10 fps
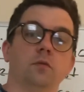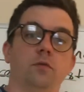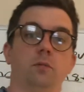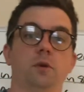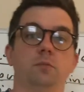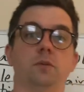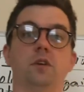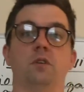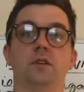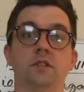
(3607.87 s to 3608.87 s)
for people
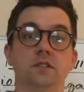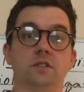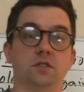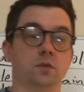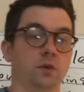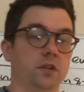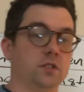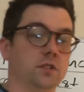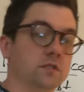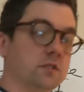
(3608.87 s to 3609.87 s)
that are in these
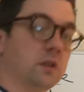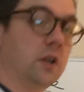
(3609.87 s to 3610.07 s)
situations,